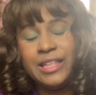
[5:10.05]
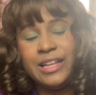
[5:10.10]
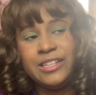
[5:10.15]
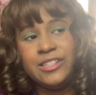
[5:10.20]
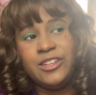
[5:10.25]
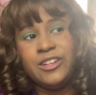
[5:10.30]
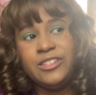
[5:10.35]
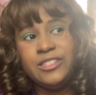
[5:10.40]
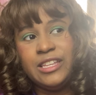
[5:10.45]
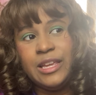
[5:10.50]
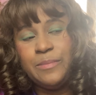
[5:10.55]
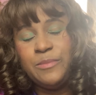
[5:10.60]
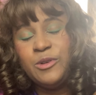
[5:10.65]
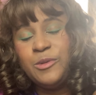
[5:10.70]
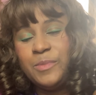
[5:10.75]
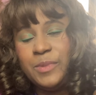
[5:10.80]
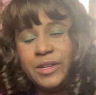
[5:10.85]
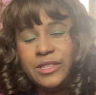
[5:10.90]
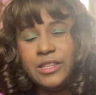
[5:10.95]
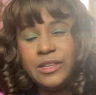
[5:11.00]
As long they
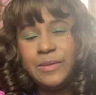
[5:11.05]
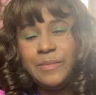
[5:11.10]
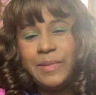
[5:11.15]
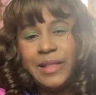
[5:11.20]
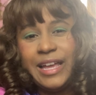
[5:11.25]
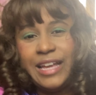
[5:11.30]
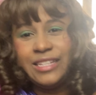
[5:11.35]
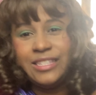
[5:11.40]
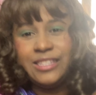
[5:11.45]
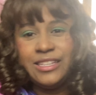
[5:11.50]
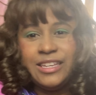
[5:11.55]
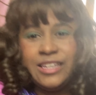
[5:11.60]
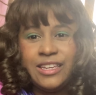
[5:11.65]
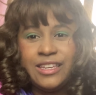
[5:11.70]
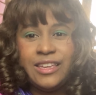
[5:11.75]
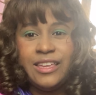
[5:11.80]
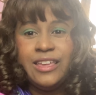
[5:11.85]
poop on the plastic,